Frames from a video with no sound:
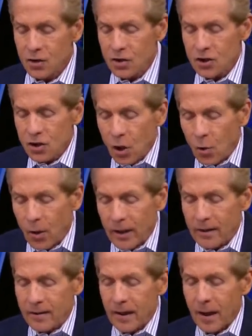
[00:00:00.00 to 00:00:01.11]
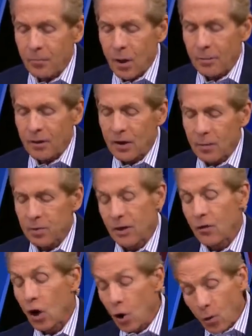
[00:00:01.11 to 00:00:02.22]
just knowing that I'm probably going to
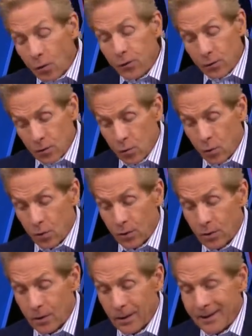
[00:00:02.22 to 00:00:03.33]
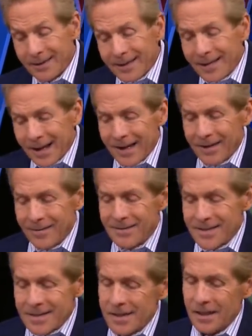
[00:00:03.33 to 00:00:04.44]
play the whole third quarter and then kind of
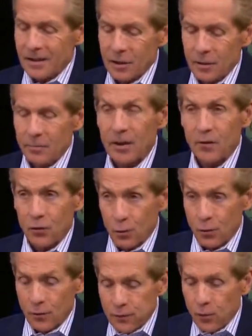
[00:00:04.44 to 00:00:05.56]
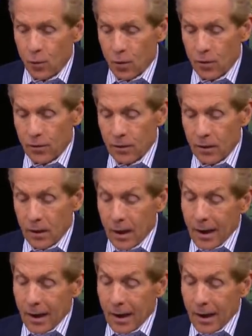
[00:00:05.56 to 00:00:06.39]
sit a little bit through the fourth,